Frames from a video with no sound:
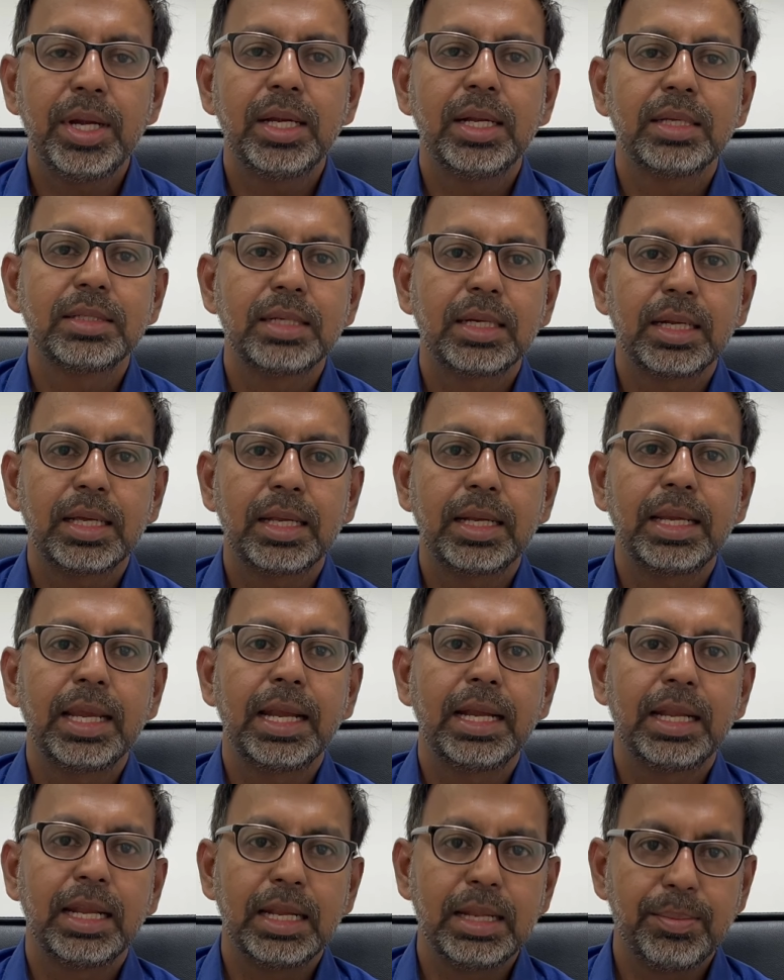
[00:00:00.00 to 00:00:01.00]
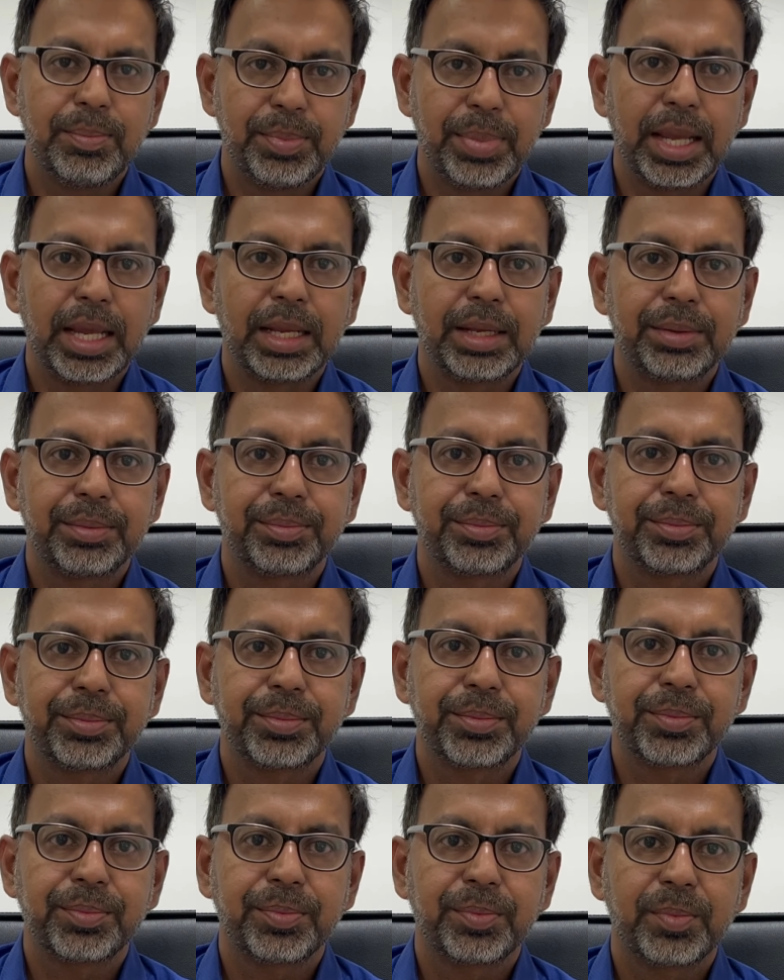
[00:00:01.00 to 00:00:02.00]
doesn't create any pain.
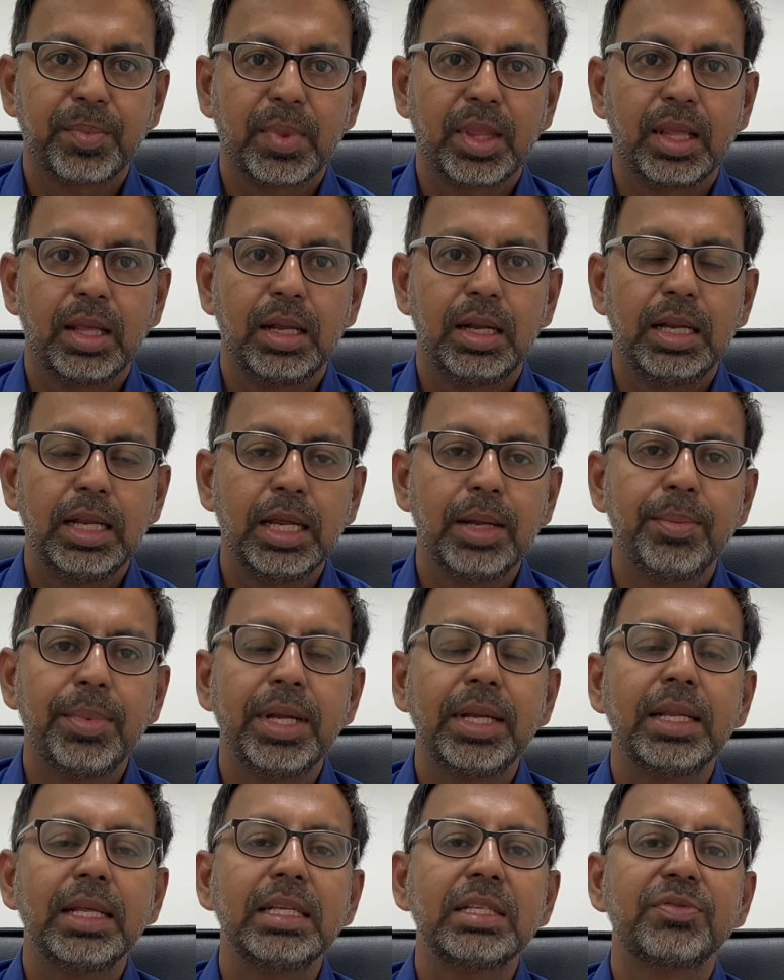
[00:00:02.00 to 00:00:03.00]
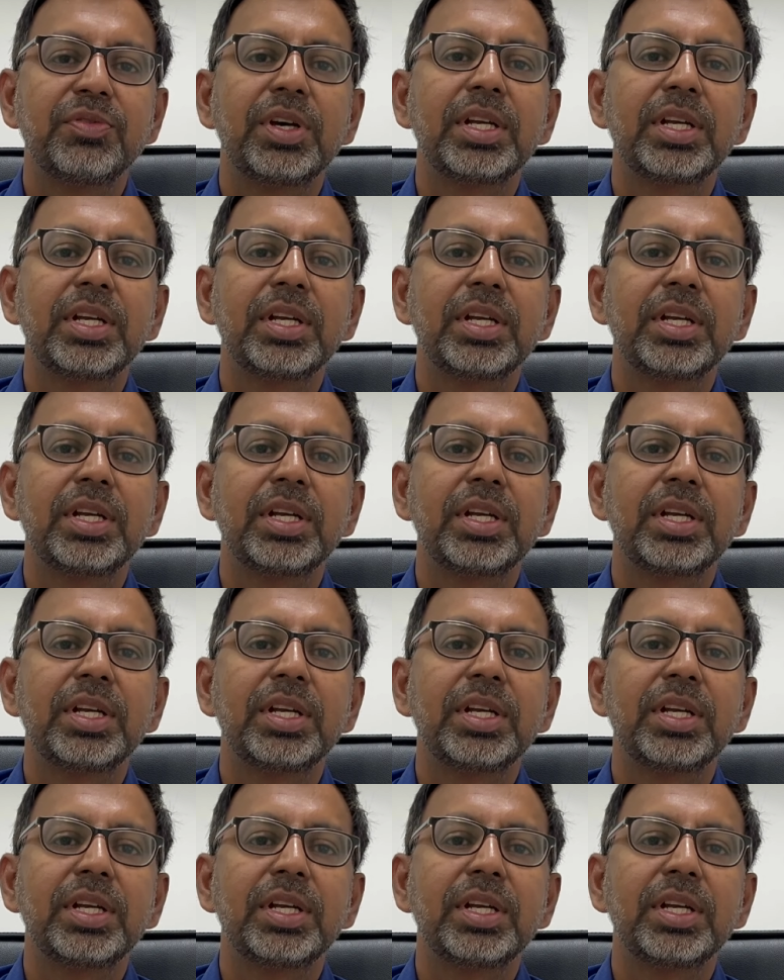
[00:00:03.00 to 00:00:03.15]
Ligament is for